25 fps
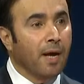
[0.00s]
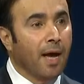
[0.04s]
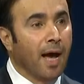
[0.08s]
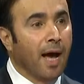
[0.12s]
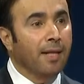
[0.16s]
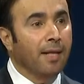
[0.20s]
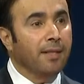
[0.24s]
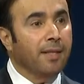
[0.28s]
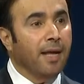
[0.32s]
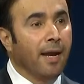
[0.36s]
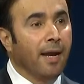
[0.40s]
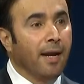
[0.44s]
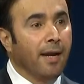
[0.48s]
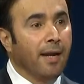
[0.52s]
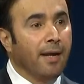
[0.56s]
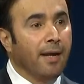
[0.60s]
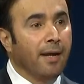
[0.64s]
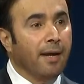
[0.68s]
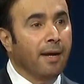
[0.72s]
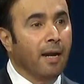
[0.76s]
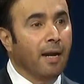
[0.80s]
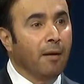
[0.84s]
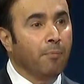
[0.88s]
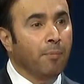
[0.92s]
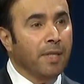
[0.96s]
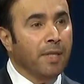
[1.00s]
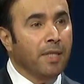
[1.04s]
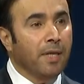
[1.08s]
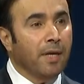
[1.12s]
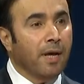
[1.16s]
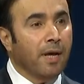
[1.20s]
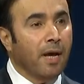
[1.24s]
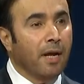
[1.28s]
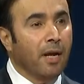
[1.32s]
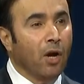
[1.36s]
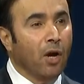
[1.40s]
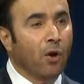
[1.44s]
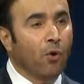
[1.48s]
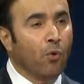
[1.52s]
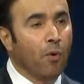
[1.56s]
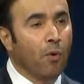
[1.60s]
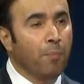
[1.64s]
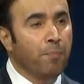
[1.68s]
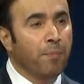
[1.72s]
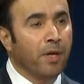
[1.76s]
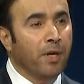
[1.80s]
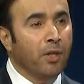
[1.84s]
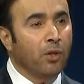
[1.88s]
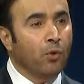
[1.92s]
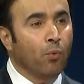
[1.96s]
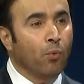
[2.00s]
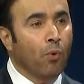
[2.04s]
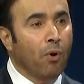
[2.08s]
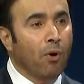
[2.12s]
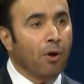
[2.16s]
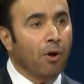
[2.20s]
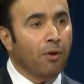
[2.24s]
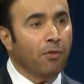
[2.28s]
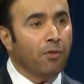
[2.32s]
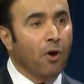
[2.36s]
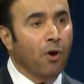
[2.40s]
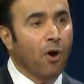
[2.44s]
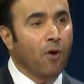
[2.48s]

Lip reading: and illegal medical equipment worth